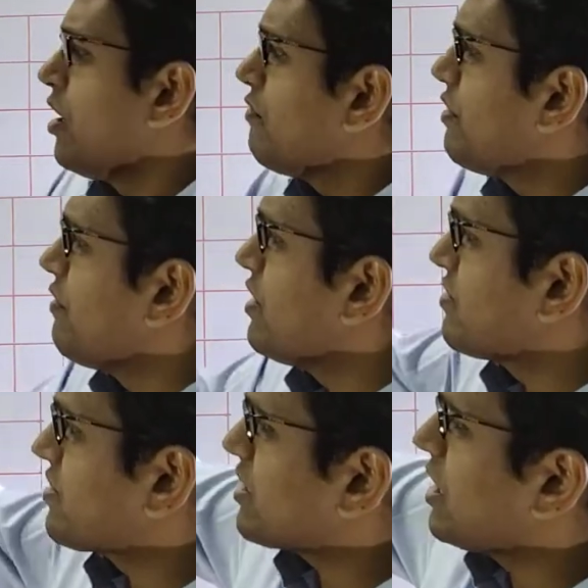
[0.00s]
we will
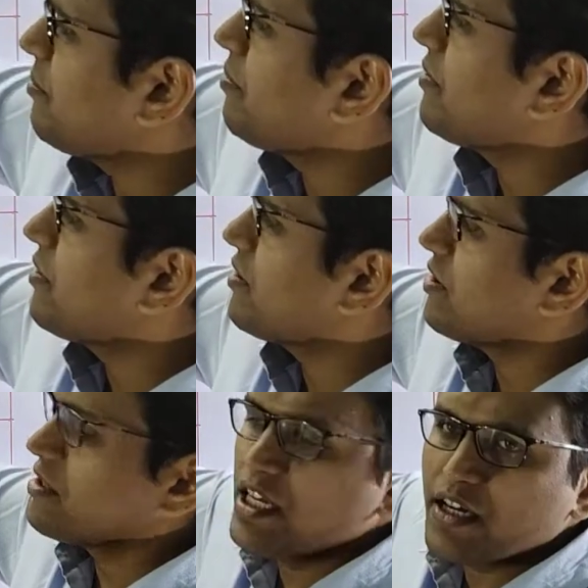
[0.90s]
skip
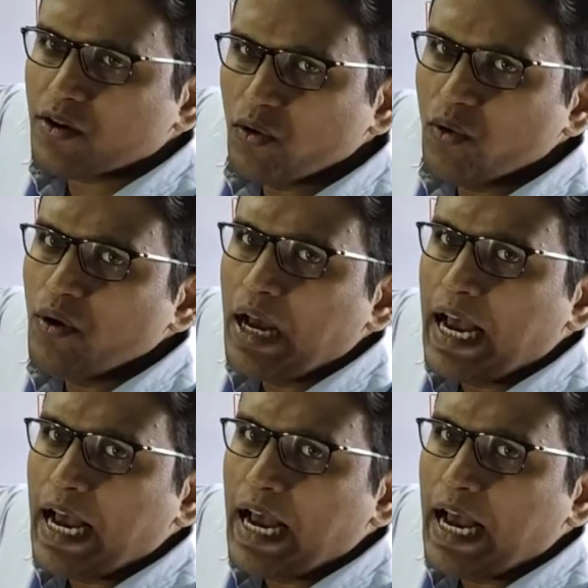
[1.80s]
the row